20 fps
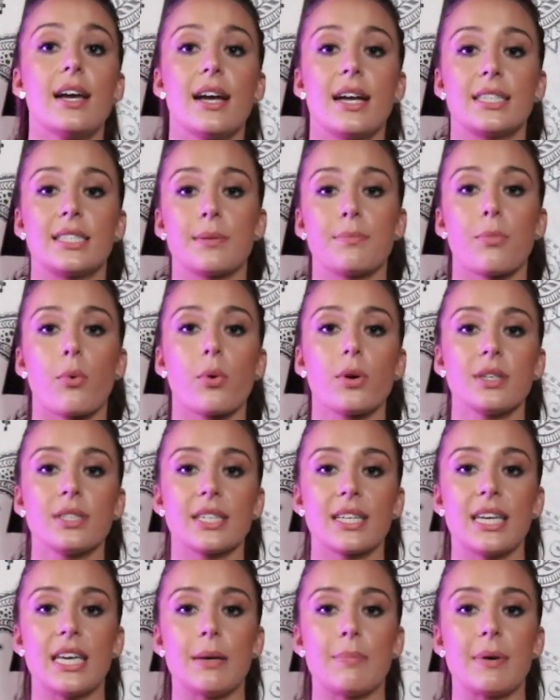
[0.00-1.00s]
it's important
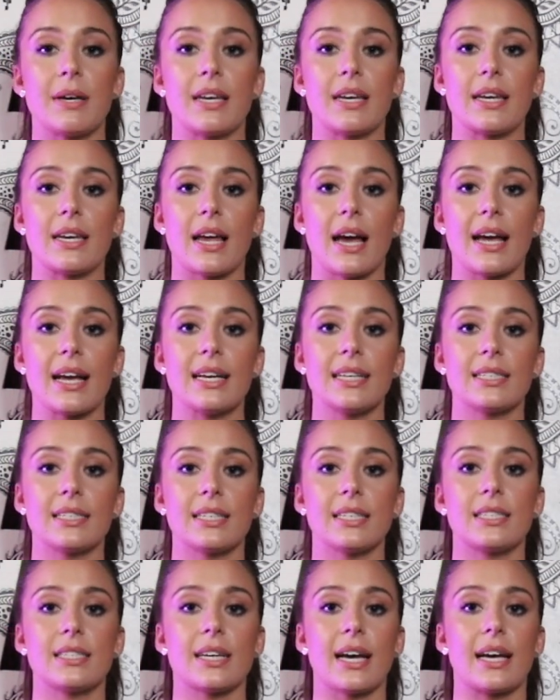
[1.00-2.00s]
to keep it nice
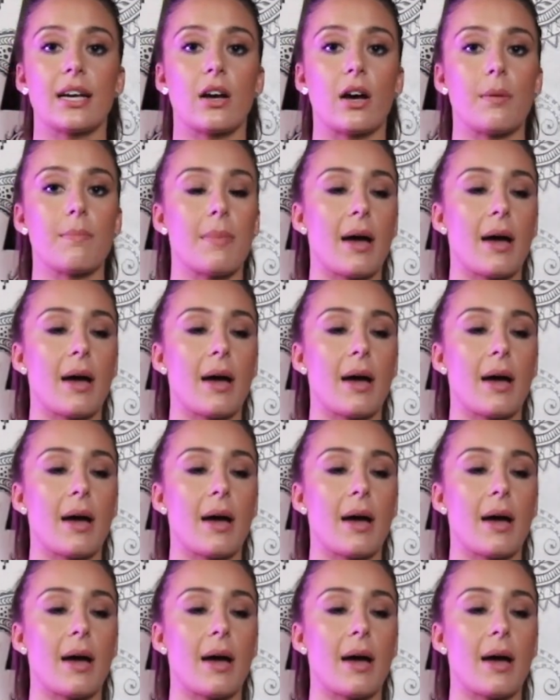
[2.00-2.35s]
and tight on